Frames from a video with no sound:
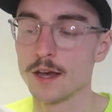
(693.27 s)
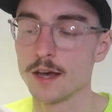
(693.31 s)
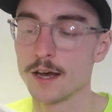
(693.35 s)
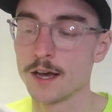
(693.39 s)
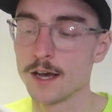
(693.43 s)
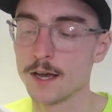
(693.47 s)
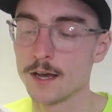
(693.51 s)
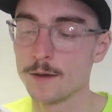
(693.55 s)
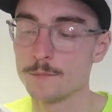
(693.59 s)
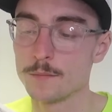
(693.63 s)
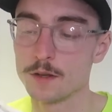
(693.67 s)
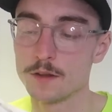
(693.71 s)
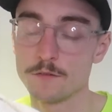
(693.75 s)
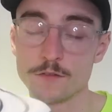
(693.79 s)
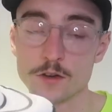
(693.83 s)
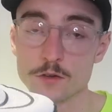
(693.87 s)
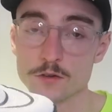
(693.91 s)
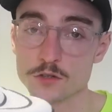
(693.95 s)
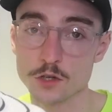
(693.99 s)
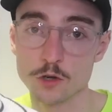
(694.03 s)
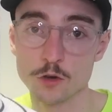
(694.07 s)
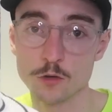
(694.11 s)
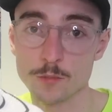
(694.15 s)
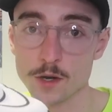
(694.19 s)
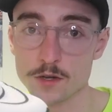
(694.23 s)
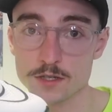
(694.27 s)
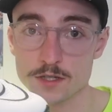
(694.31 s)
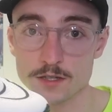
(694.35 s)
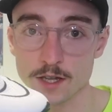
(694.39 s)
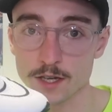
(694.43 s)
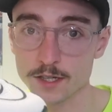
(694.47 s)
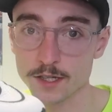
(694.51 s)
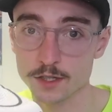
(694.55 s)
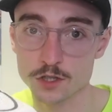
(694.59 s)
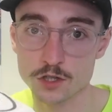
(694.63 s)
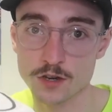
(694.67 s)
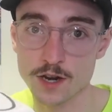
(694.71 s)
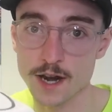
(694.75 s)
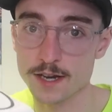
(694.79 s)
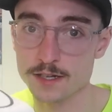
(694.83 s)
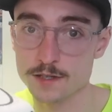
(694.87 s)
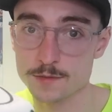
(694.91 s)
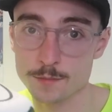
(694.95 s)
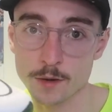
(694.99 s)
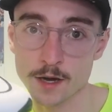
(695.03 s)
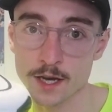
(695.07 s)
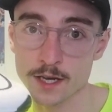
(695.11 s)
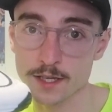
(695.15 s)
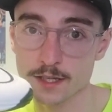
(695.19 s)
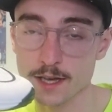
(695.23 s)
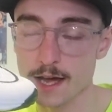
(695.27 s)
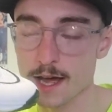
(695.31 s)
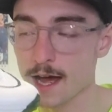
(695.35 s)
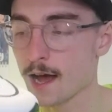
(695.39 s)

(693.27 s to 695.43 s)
Um, it feels almost like a track spike